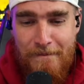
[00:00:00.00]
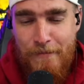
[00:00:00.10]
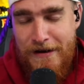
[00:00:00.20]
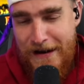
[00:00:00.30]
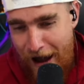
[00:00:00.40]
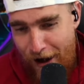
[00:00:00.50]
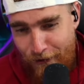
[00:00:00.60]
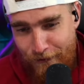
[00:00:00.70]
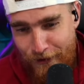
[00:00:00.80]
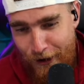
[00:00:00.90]
But
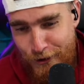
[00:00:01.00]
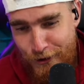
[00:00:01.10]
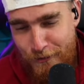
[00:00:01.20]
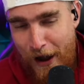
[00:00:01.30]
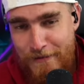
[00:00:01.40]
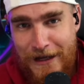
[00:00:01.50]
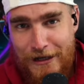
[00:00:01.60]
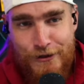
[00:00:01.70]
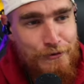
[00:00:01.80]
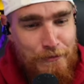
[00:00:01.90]
now, Coach Prime's
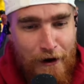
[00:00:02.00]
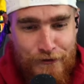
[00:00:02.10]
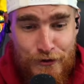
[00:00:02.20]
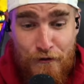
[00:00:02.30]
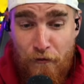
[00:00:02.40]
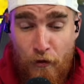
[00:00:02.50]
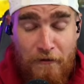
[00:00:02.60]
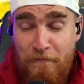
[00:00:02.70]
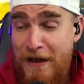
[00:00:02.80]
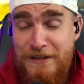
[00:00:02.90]
got one
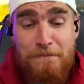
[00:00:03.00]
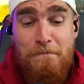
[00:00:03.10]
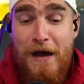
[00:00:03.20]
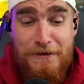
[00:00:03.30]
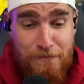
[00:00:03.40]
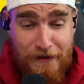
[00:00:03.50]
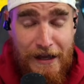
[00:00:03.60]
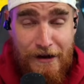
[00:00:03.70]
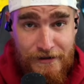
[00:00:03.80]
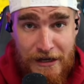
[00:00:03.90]
of Pitt's best
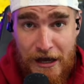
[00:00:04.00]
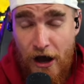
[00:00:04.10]
players.